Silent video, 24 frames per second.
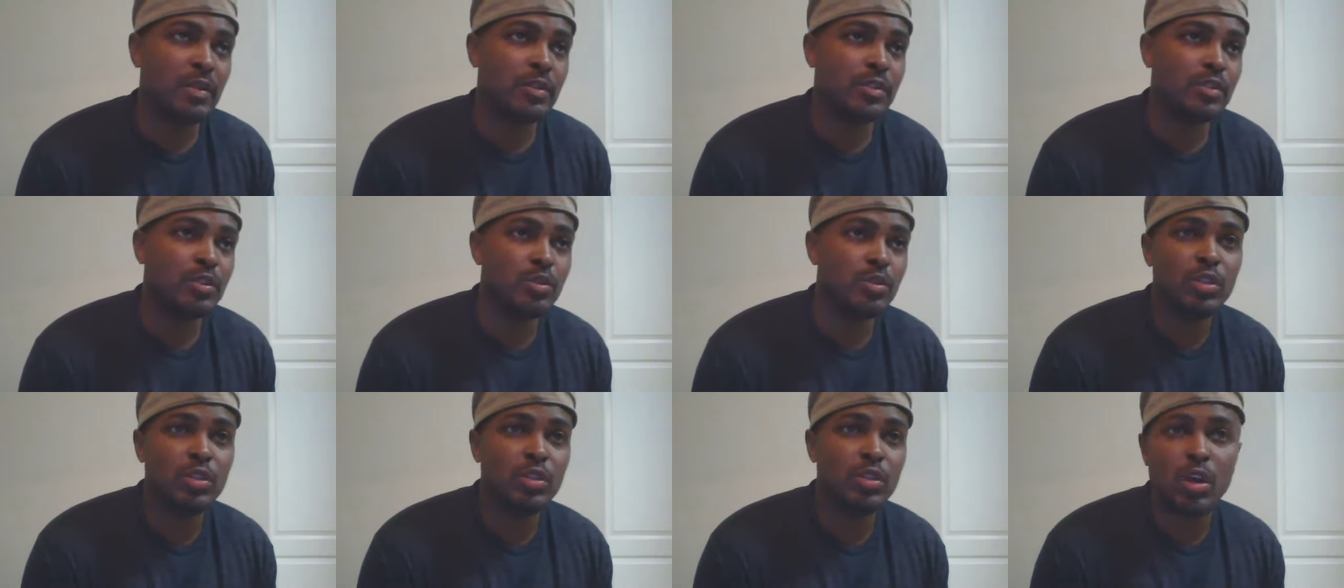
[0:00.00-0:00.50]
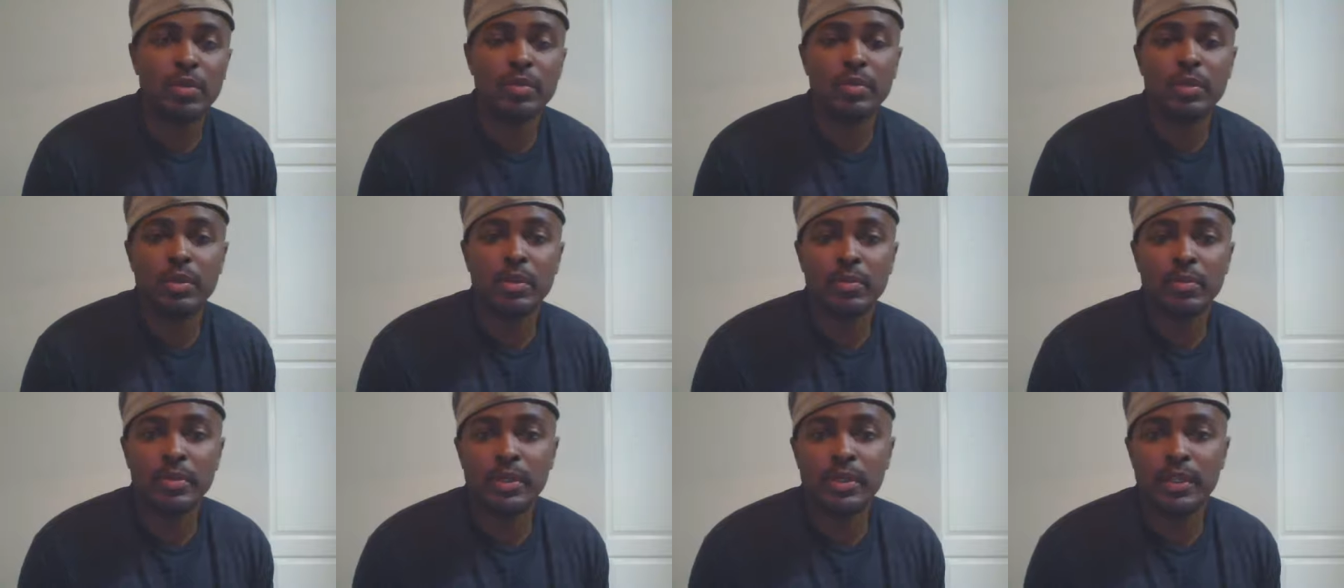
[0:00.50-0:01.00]
You taught them to
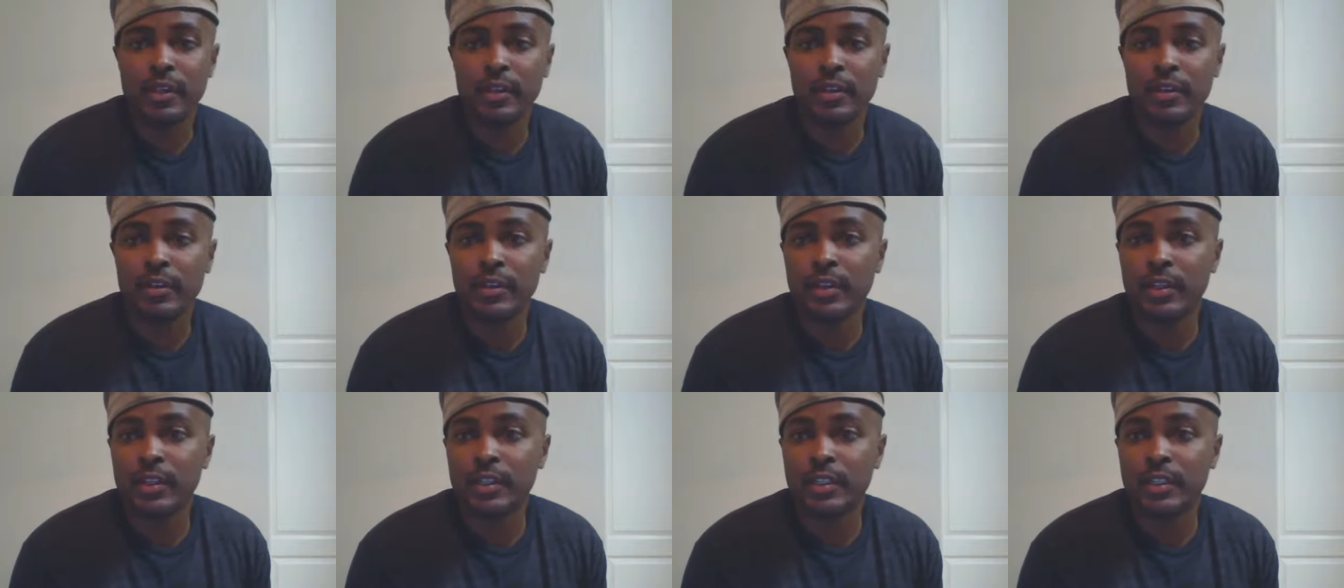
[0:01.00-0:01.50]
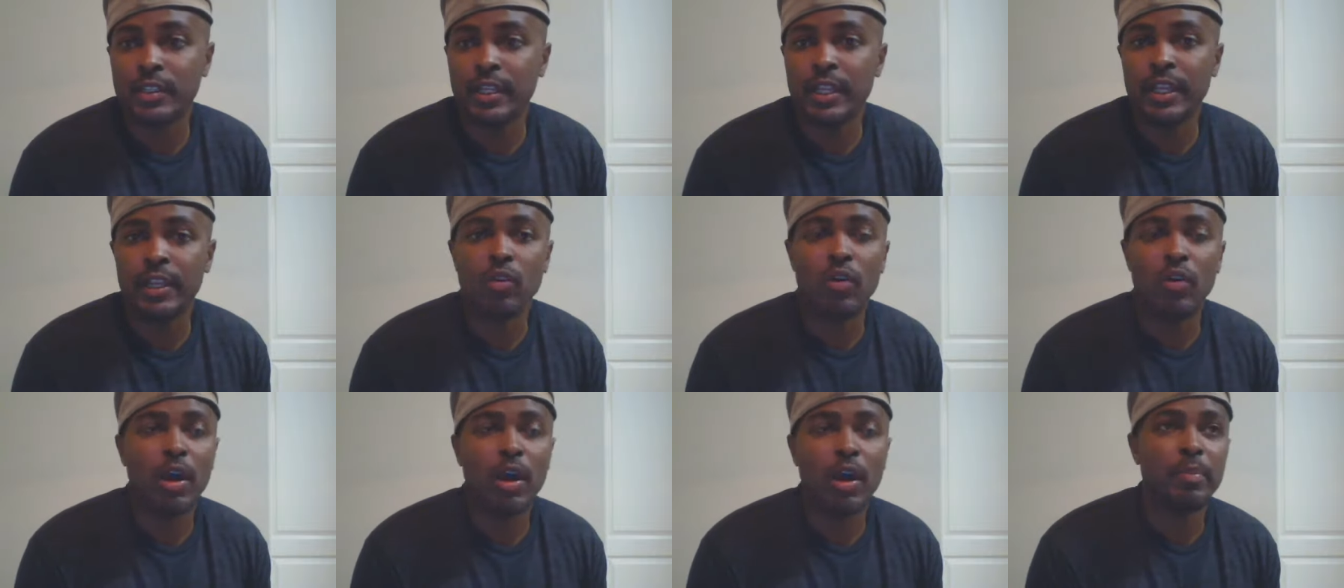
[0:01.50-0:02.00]
be ignorant, then they
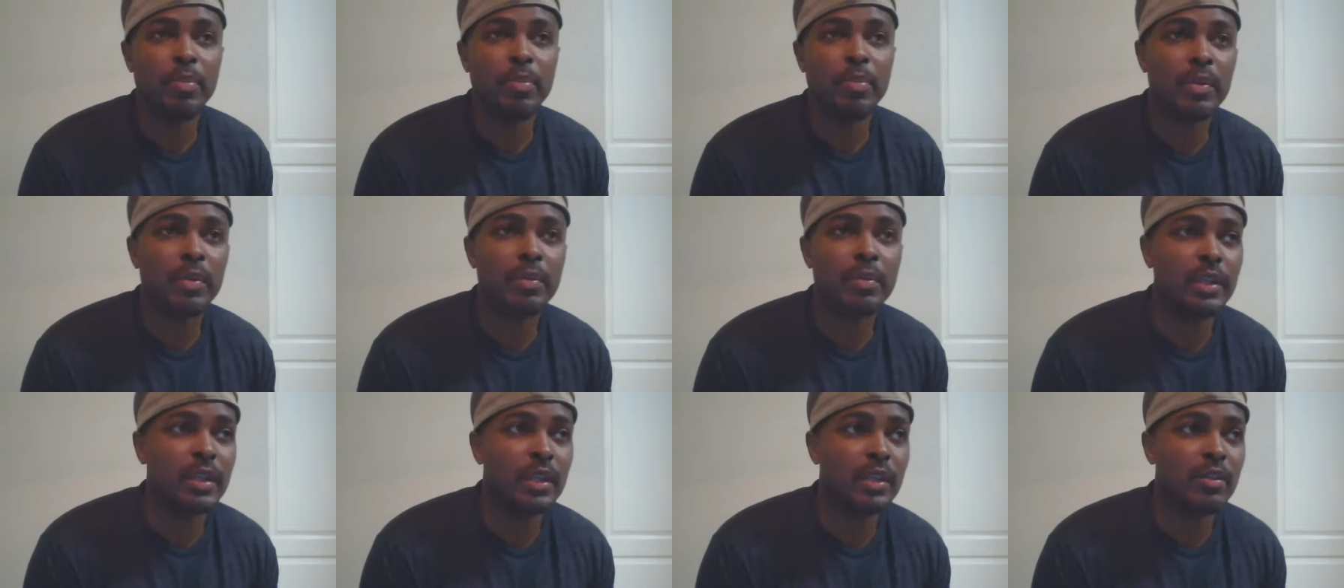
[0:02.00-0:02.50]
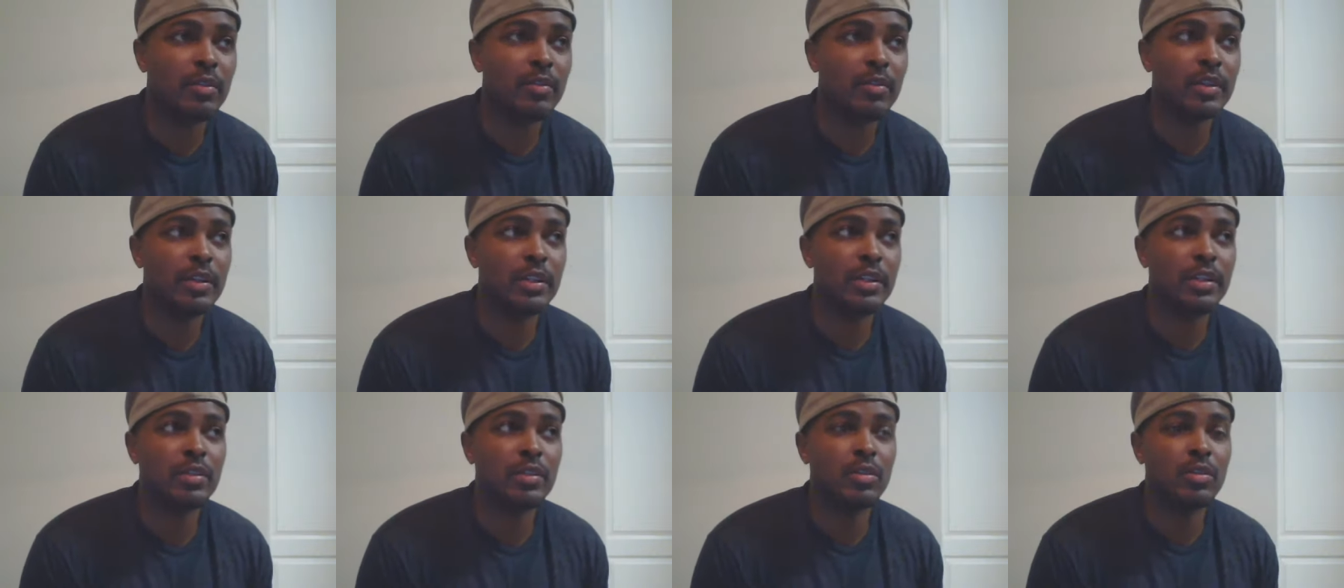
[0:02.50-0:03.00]
go out in public
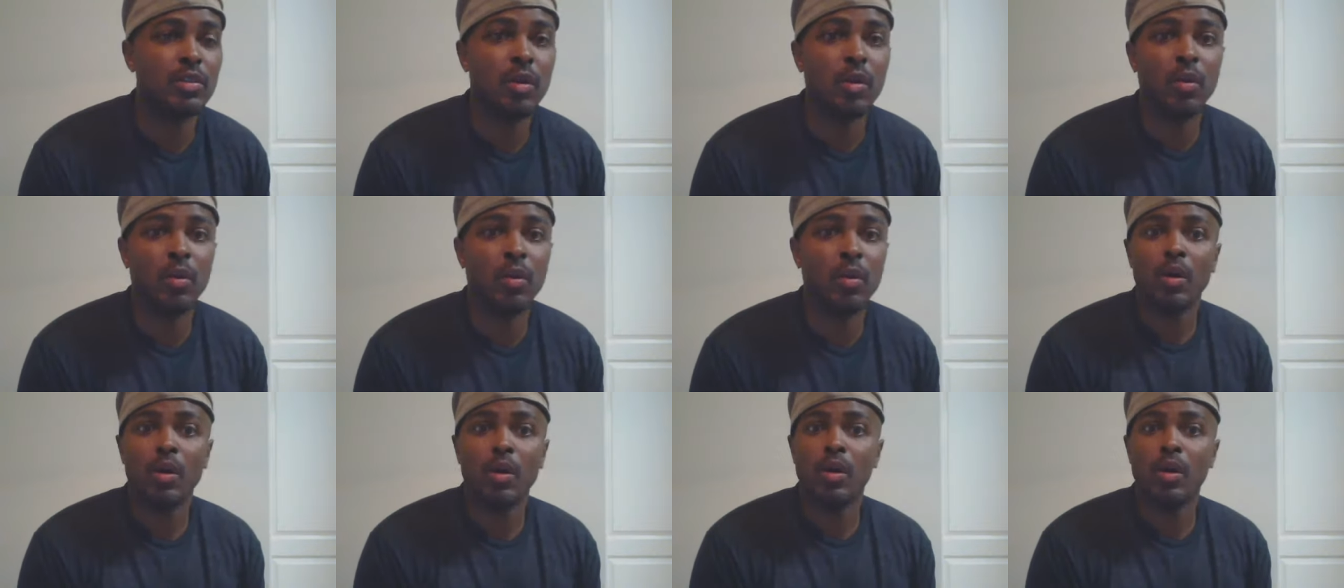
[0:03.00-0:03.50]
ignorant, then you go,